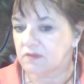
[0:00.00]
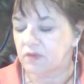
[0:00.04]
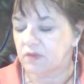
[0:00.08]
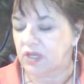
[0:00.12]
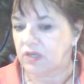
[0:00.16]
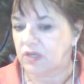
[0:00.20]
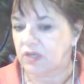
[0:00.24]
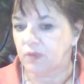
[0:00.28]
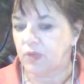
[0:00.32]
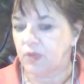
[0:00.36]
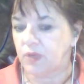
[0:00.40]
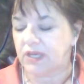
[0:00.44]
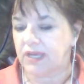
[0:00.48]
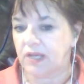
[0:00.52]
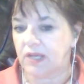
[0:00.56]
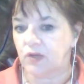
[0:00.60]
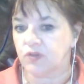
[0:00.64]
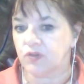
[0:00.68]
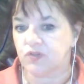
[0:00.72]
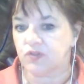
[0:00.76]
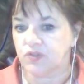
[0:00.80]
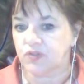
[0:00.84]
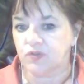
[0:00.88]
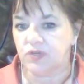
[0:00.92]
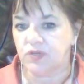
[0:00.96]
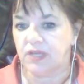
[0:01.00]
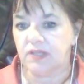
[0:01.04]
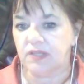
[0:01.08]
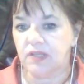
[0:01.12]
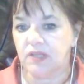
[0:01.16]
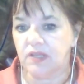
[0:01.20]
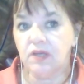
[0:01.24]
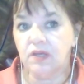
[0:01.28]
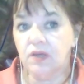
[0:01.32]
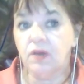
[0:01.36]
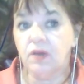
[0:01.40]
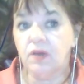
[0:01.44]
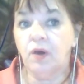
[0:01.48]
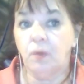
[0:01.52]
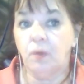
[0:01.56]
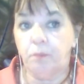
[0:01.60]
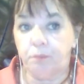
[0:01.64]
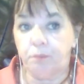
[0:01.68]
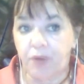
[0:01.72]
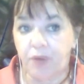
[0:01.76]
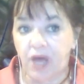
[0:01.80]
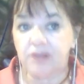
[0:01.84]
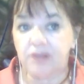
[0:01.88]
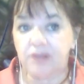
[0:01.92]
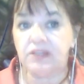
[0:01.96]
We cannot do it.
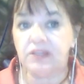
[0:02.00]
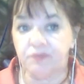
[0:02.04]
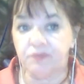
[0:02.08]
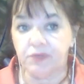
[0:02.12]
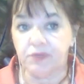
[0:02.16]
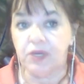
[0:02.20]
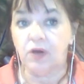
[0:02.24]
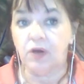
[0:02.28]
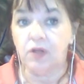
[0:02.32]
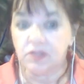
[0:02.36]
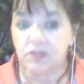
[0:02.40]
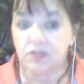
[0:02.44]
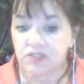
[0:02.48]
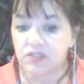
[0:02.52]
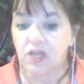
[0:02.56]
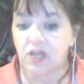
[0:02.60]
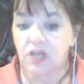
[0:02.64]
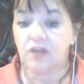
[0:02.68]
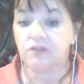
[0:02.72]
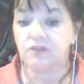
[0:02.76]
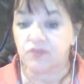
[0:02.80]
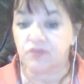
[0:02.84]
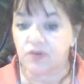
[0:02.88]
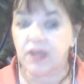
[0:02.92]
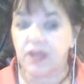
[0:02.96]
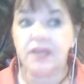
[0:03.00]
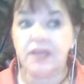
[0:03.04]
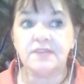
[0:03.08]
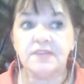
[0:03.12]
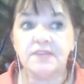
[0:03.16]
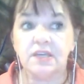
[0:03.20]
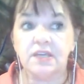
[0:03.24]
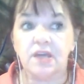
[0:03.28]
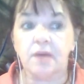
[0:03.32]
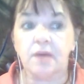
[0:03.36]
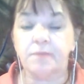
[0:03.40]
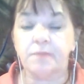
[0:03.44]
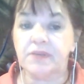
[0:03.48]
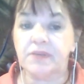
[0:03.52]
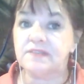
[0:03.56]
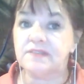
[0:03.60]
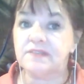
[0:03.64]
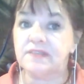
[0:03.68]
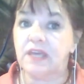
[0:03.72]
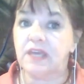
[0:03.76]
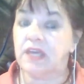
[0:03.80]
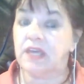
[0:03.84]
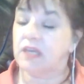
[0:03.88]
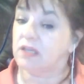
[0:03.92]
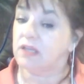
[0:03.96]
But if we all start raising up and
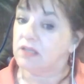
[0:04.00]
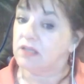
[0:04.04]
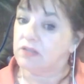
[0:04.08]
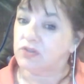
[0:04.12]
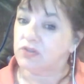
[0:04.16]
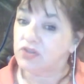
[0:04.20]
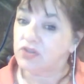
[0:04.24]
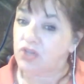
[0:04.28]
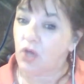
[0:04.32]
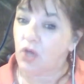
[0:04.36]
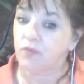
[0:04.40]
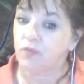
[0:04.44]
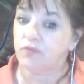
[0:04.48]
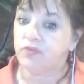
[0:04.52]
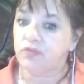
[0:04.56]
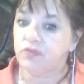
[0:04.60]
saying, don't